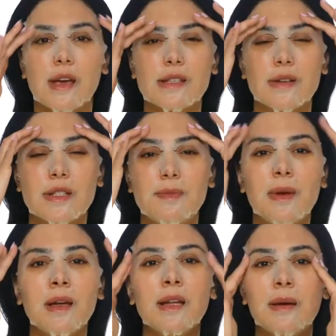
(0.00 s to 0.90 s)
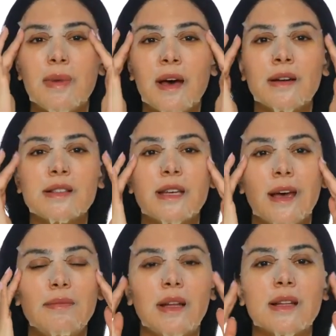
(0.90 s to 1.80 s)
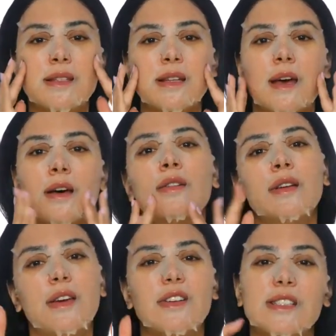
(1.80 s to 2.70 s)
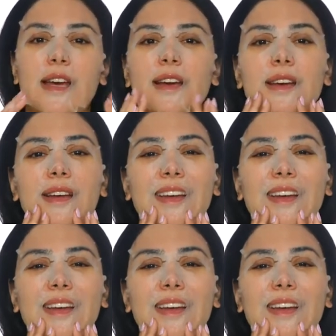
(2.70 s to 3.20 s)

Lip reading: Okay, so it's been about 10 minutes now, give or take.